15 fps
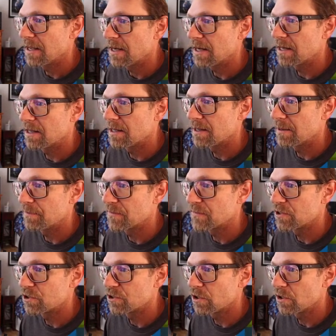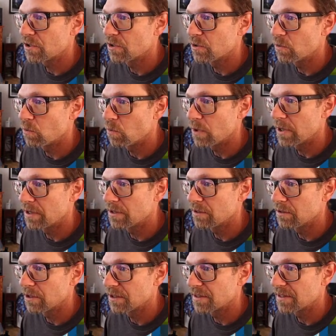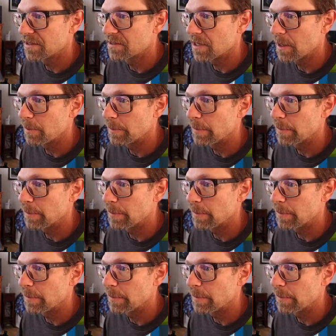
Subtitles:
to show you where you look this up.